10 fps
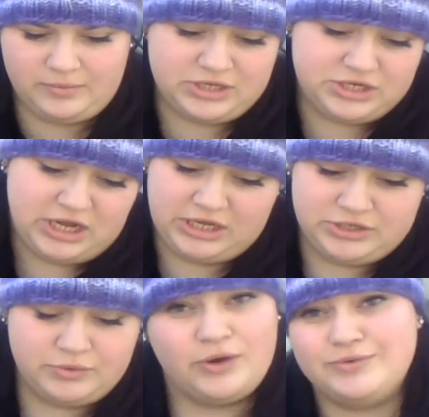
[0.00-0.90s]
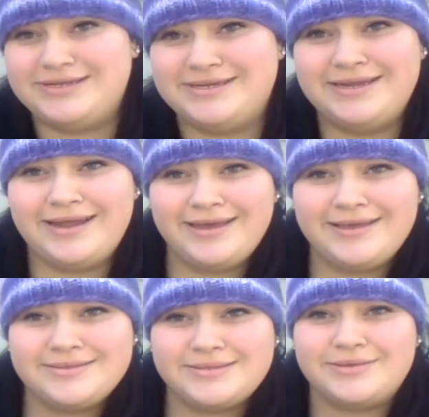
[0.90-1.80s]
Which I don't go to knit
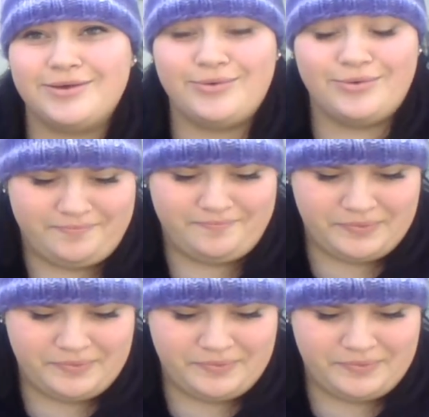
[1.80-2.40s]
nights, so